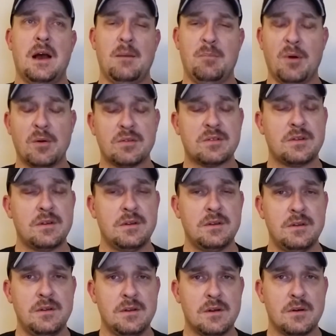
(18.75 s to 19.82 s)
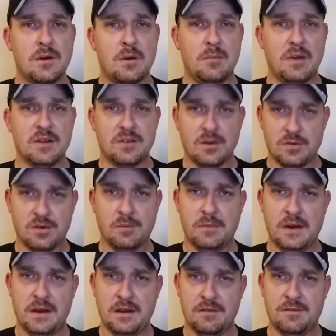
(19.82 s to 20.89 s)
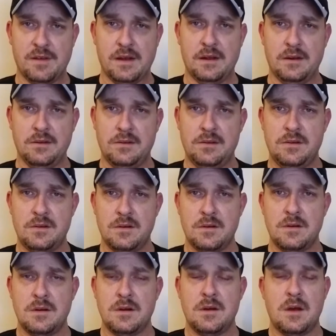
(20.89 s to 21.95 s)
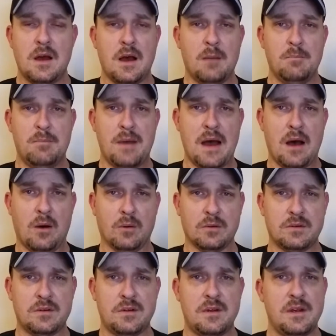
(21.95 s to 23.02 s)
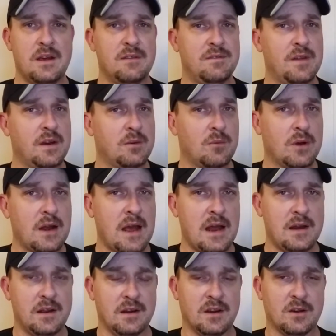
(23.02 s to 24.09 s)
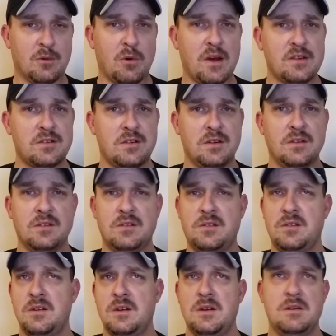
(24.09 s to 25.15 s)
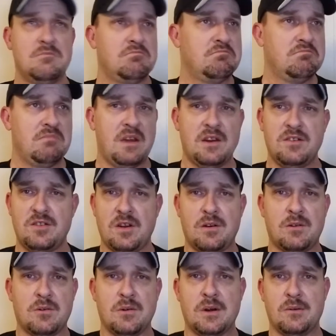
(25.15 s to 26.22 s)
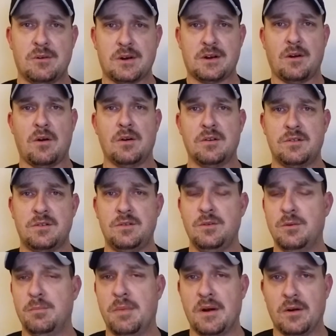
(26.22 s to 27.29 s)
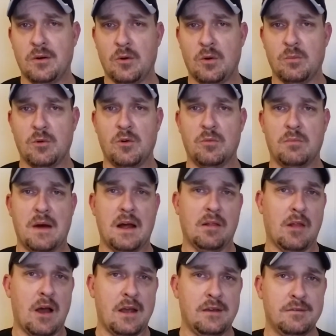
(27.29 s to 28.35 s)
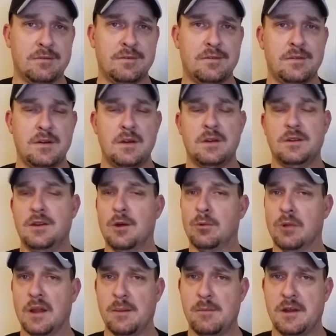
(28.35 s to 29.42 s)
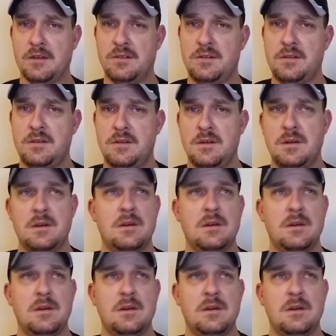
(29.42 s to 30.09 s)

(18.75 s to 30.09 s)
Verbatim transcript: I posted on my social media feeds about if anyone had any questions in general in regards to paranormal, my life, no limits,